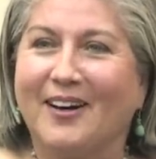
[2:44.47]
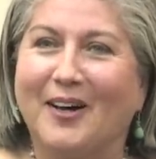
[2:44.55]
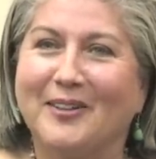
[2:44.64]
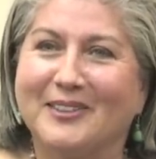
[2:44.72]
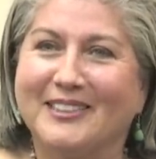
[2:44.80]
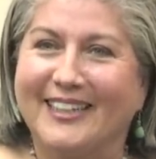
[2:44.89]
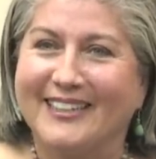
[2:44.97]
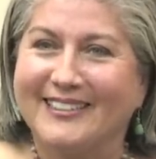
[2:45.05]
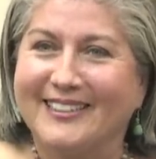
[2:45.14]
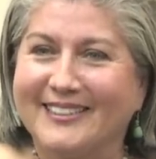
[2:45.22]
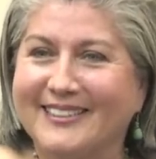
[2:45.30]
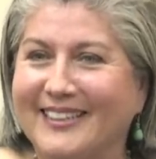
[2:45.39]
all the
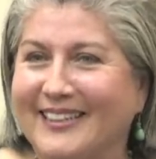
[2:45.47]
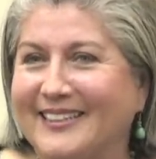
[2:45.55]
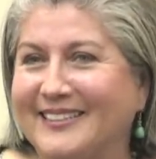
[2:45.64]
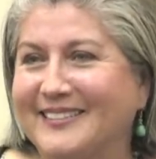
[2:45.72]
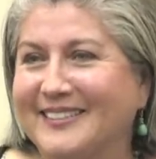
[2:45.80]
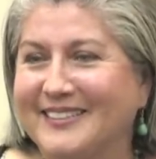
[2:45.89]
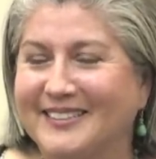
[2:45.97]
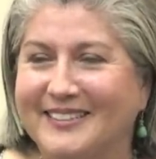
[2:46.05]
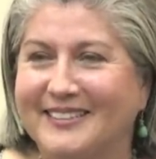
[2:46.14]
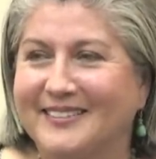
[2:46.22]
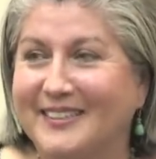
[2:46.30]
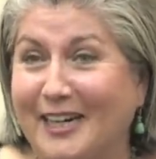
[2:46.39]
changes that
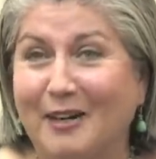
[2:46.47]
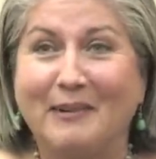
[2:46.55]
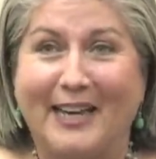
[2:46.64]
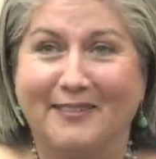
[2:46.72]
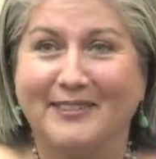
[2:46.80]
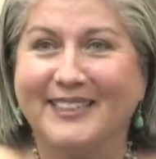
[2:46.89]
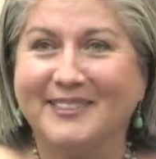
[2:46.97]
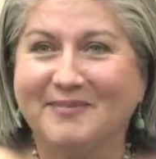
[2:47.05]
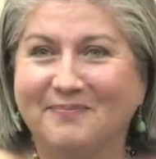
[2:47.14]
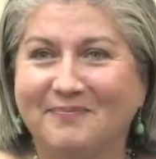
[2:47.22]
I'm having.